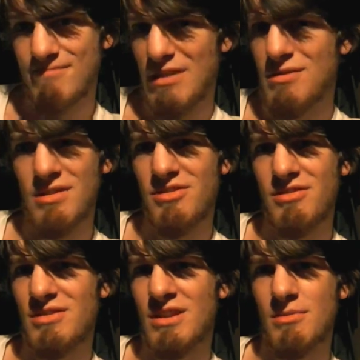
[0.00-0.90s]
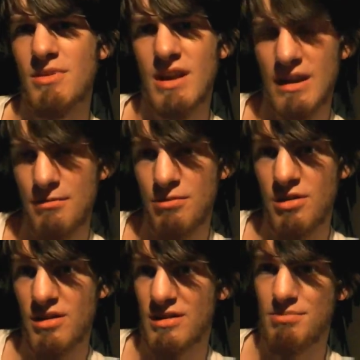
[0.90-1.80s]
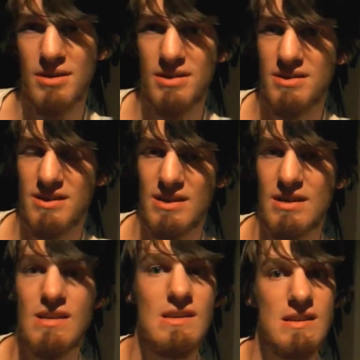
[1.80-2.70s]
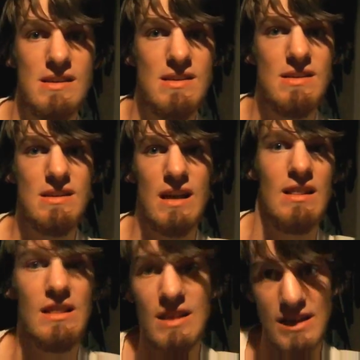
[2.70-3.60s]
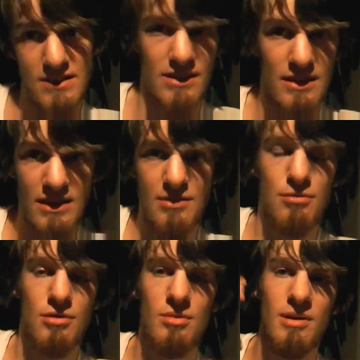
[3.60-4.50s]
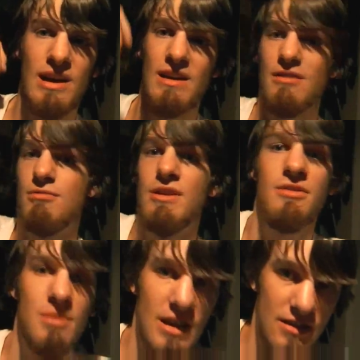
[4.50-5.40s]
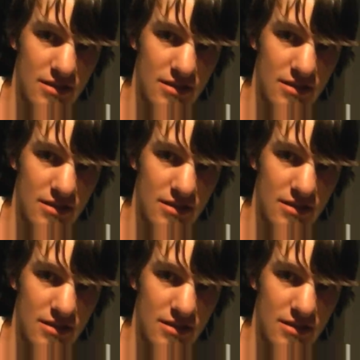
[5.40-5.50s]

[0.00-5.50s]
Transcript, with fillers: I would have still done them when I had work, but at least I didn't have to worry about handing out resumes